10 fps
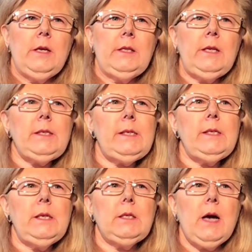This
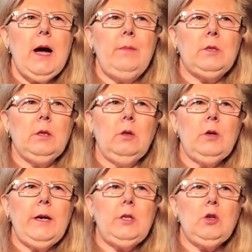is the time to
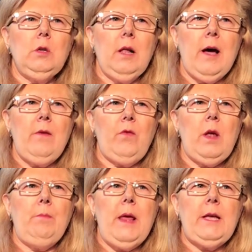look at your life
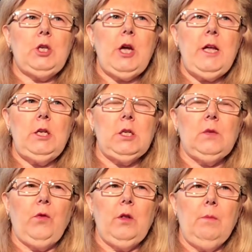and make changes
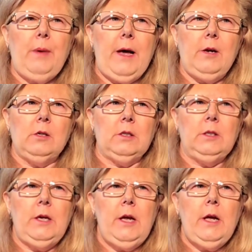for the better.
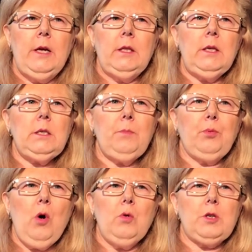This
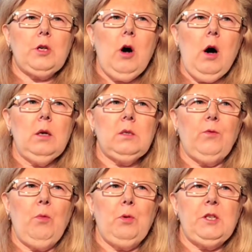approach calls
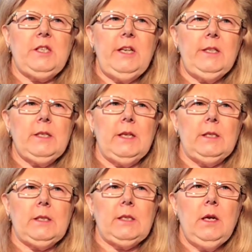for
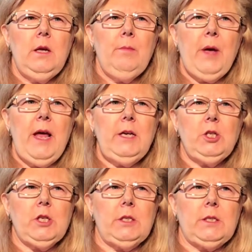persistence,
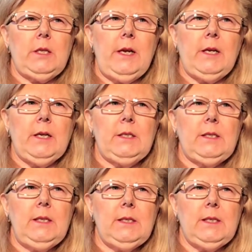patience, and
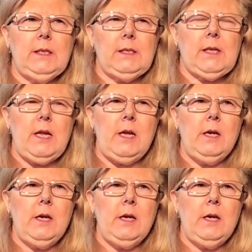consistency.